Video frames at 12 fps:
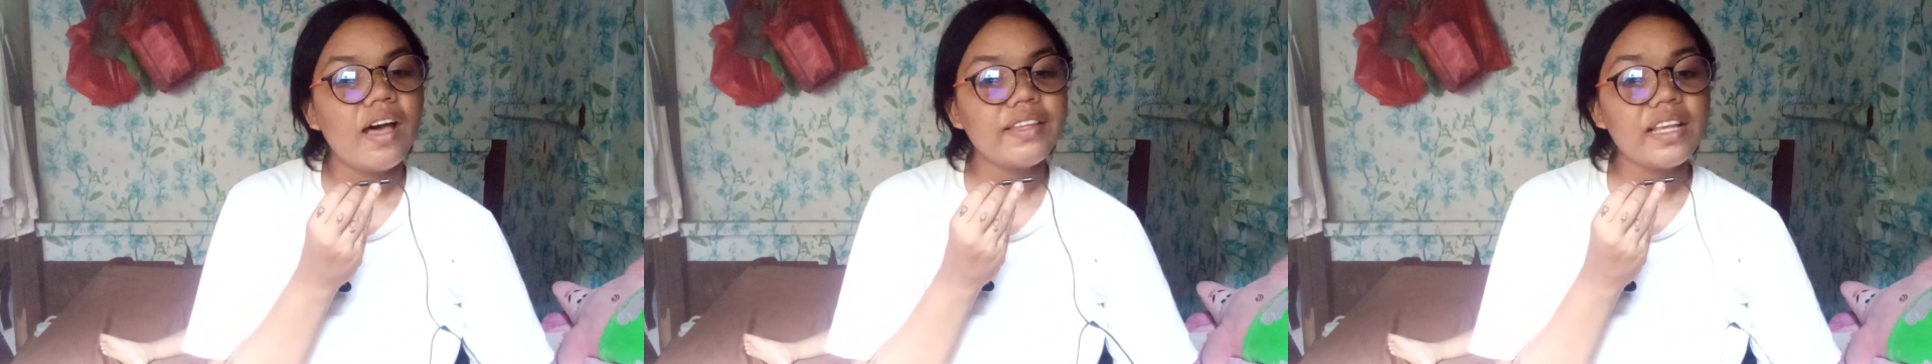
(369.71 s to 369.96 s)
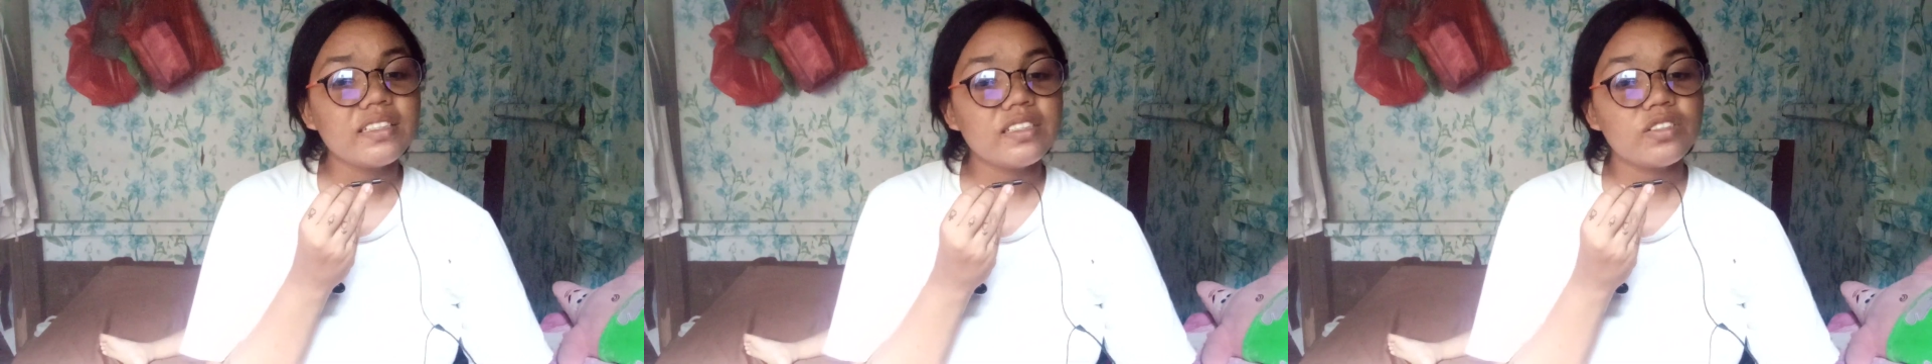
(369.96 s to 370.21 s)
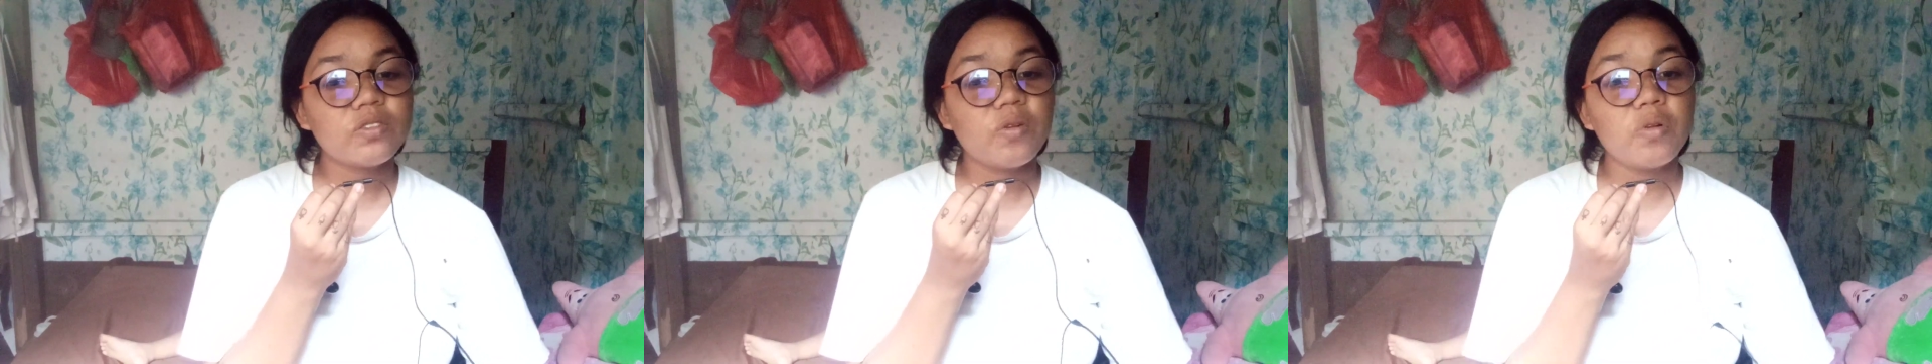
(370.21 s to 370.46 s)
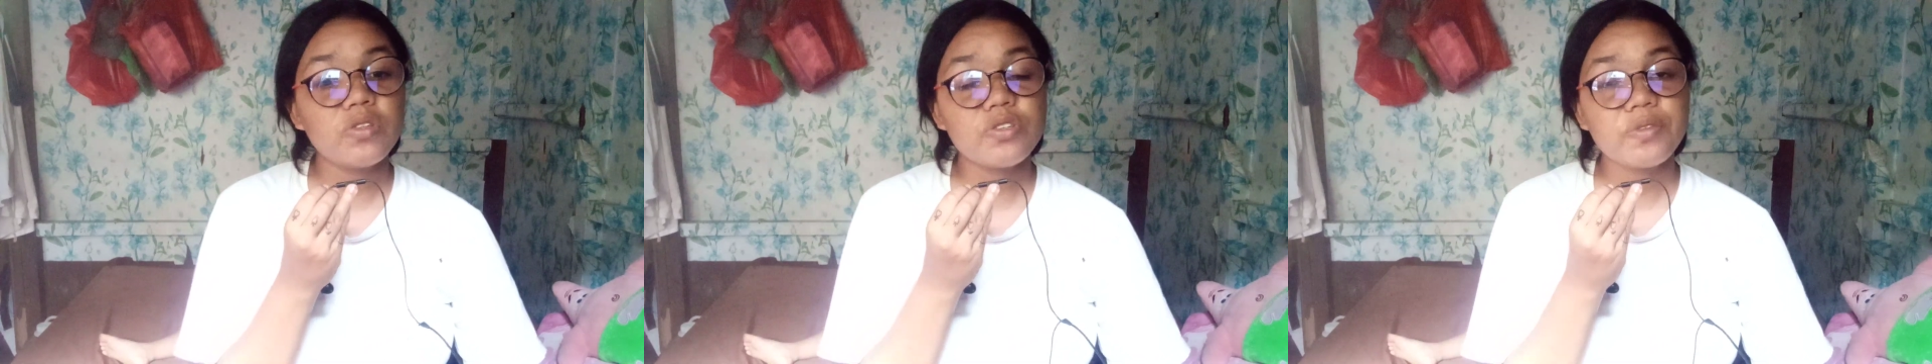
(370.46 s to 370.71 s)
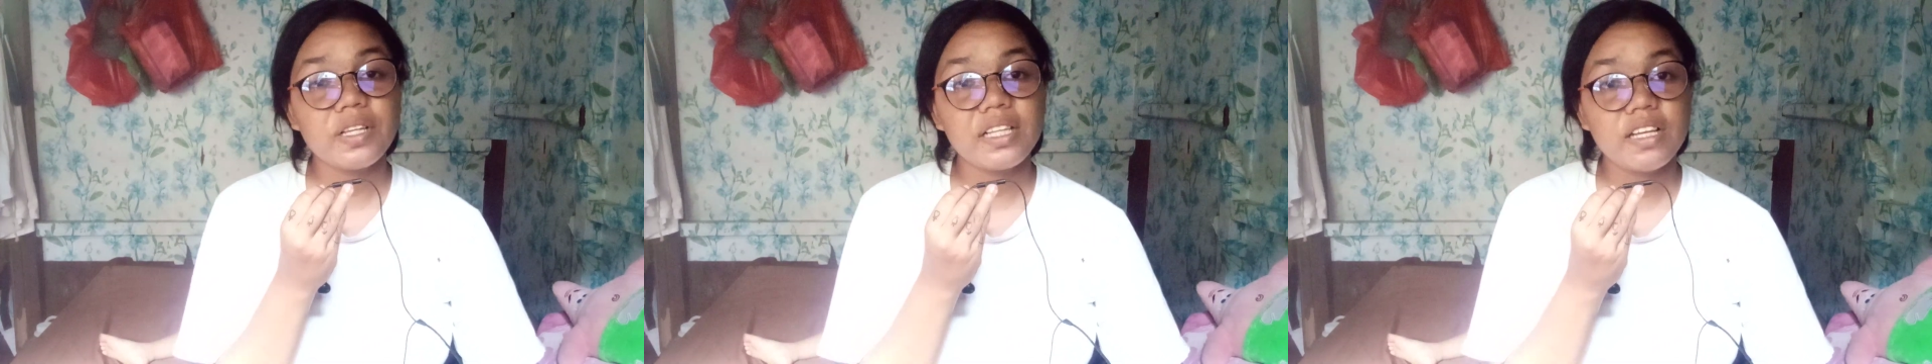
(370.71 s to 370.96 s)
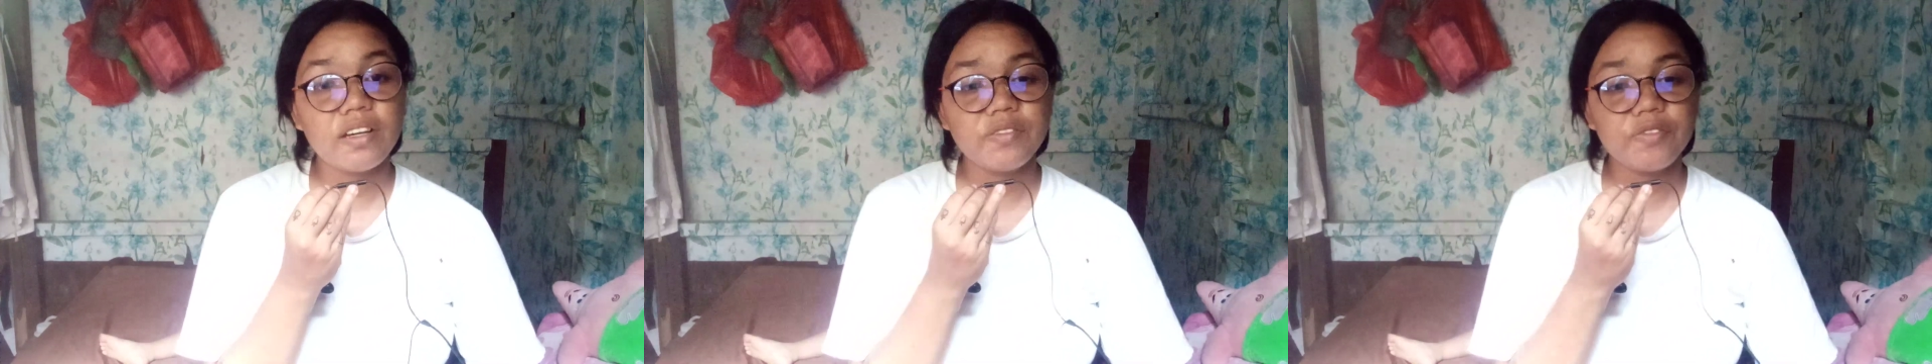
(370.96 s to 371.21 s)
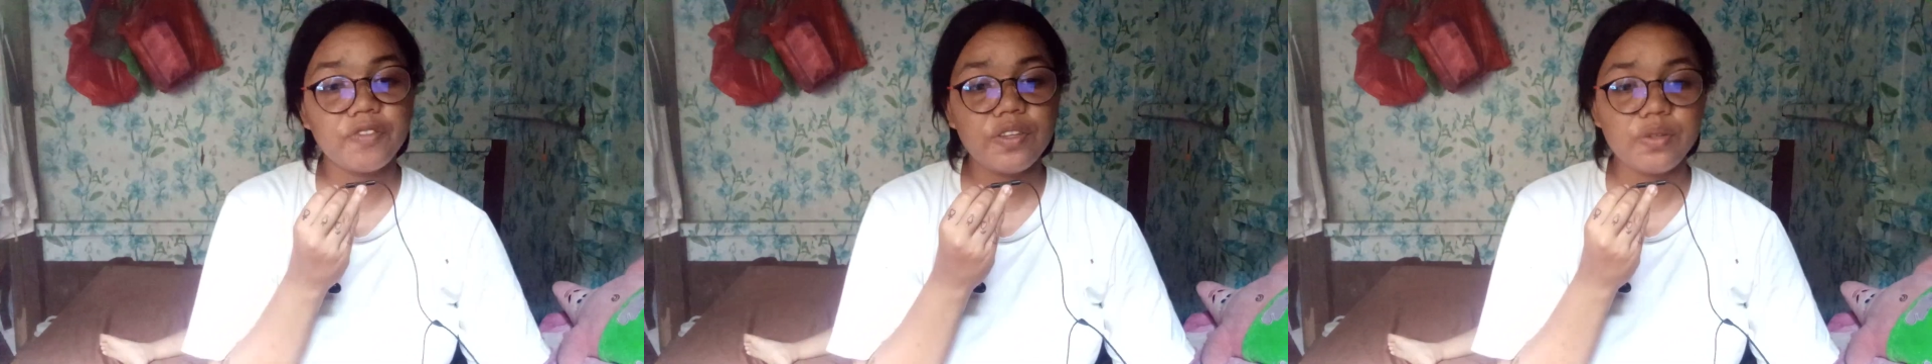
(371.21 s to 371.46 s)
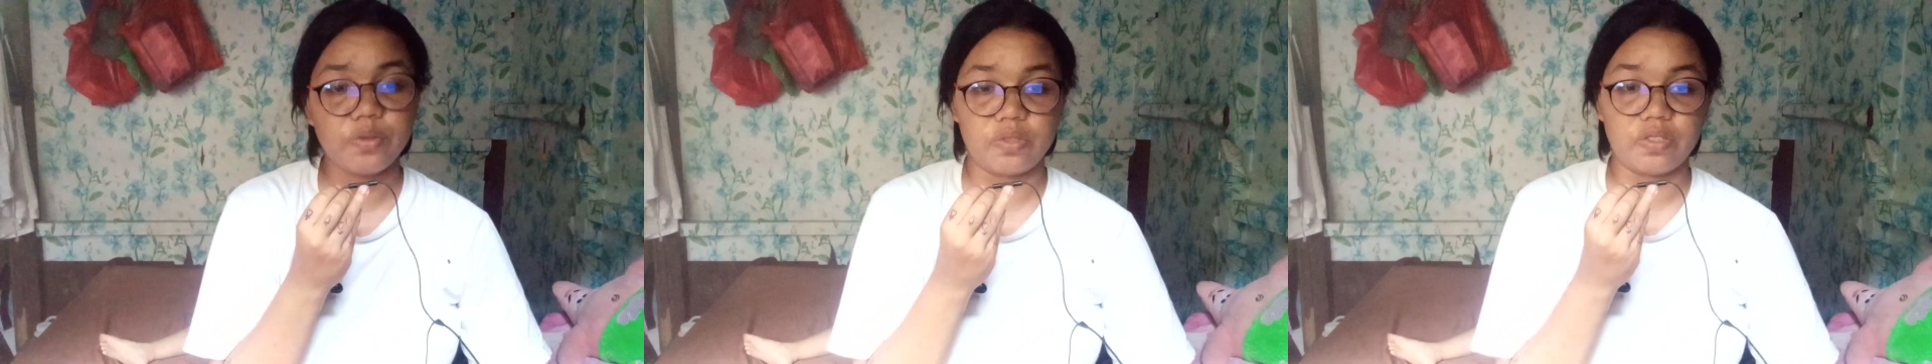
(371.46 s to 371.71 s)
Next is culturally
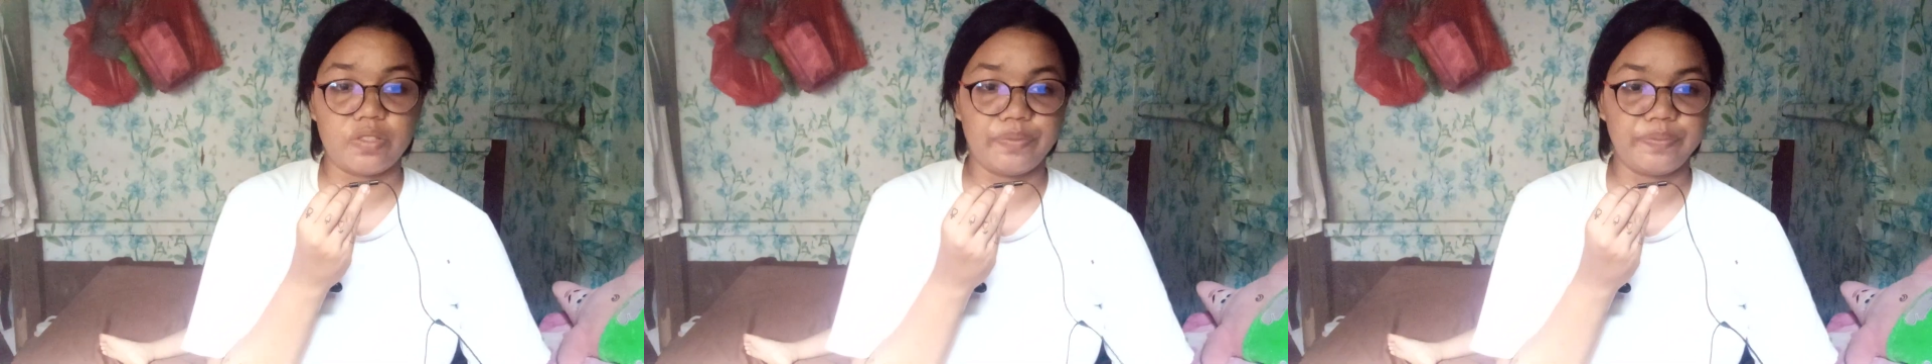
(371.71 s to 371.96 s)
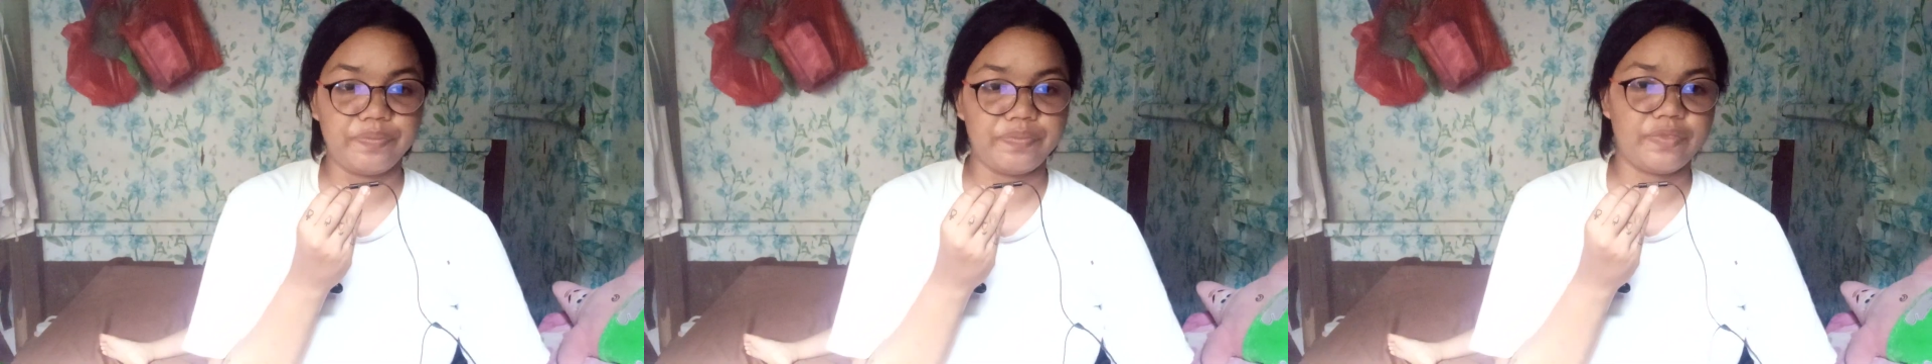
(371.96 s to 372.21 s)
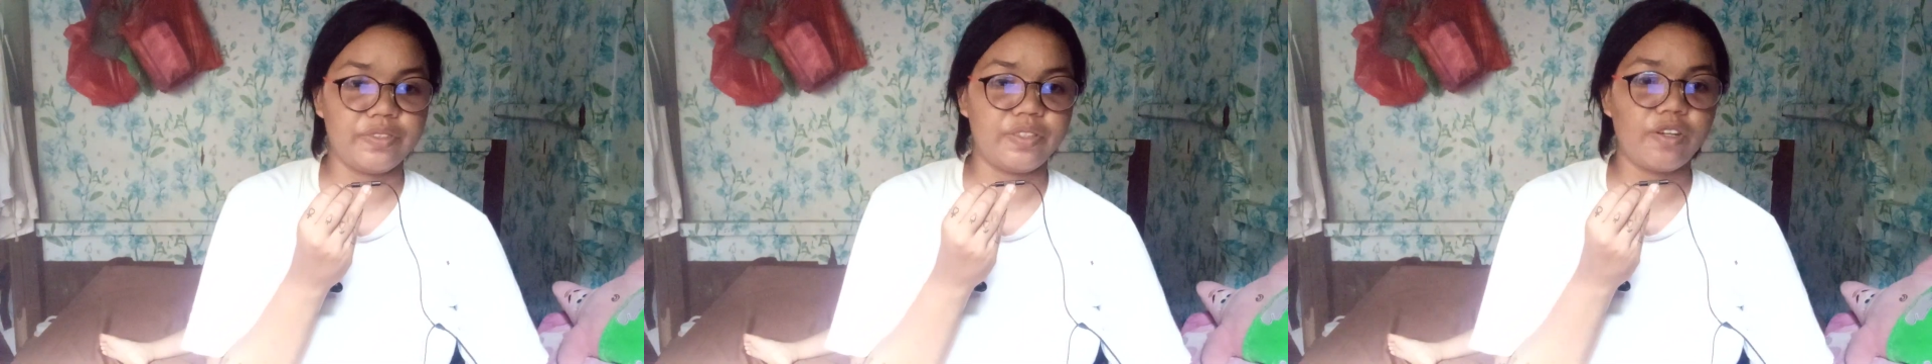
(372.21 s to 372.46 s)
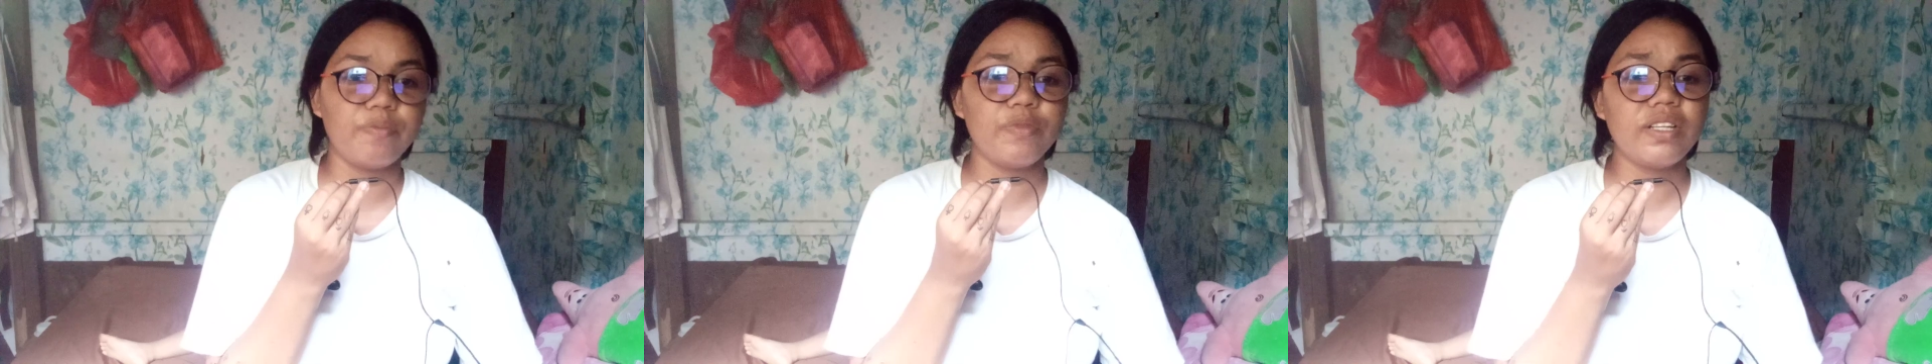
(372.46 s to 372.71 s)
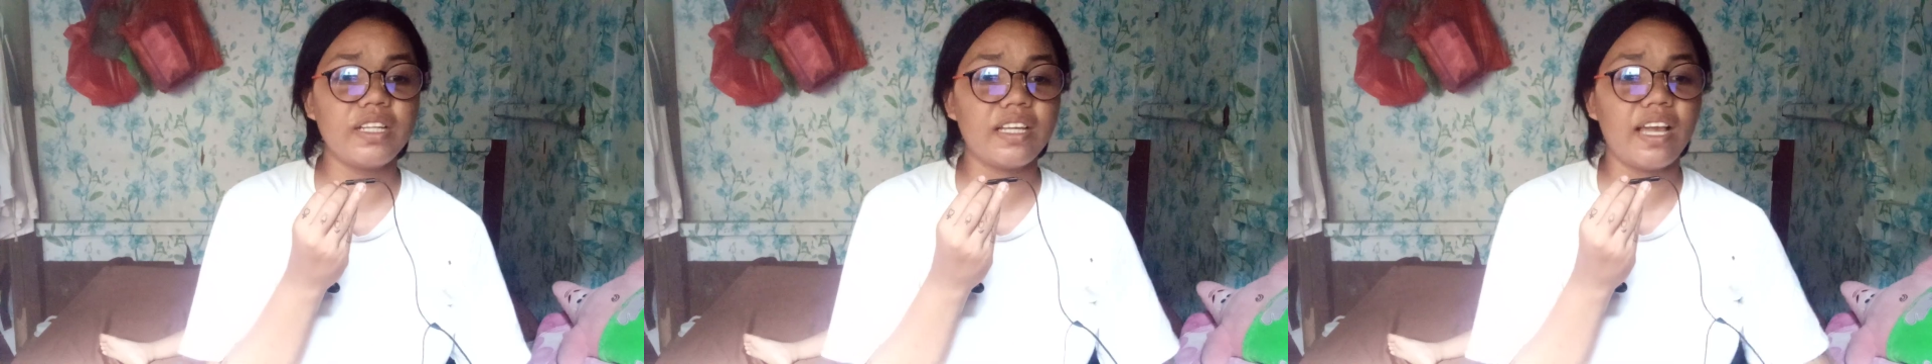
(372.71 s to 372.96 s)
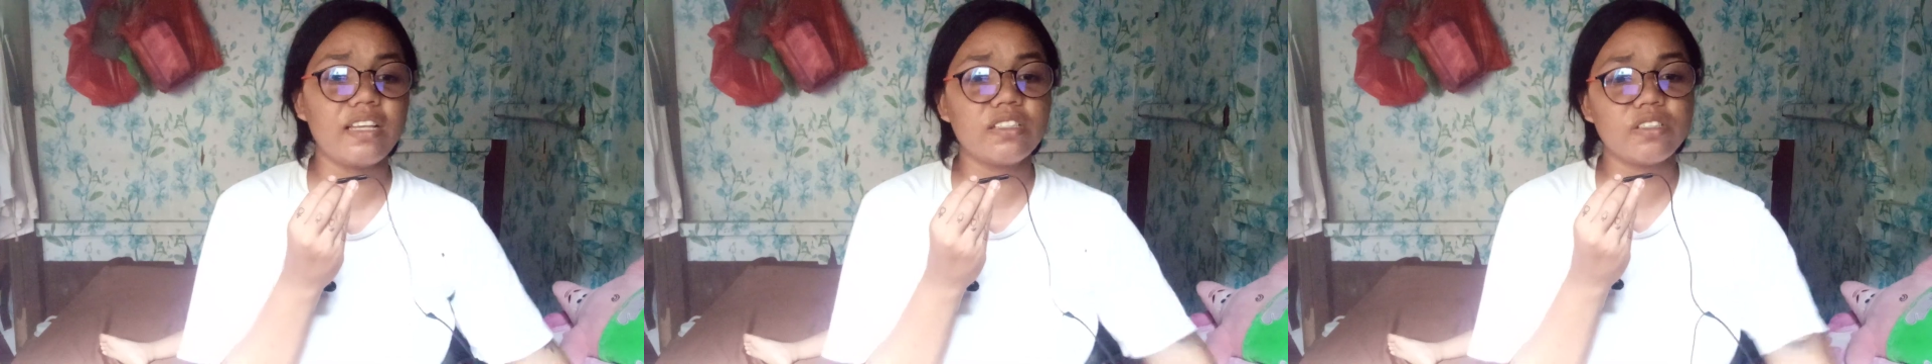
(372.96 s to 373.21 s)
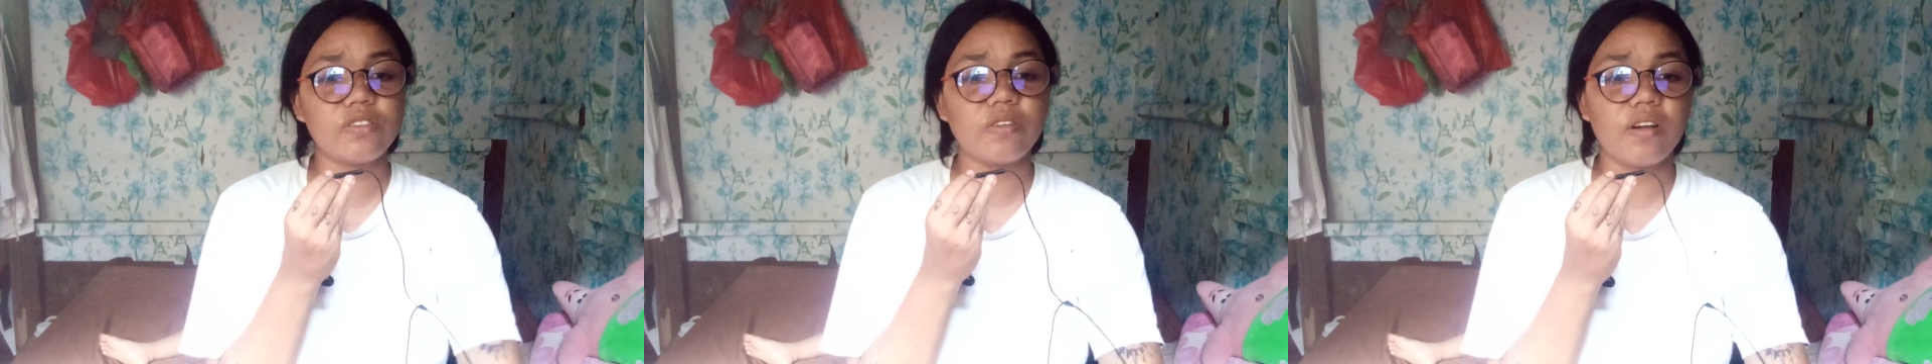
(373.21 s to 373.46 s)
confused. Communicators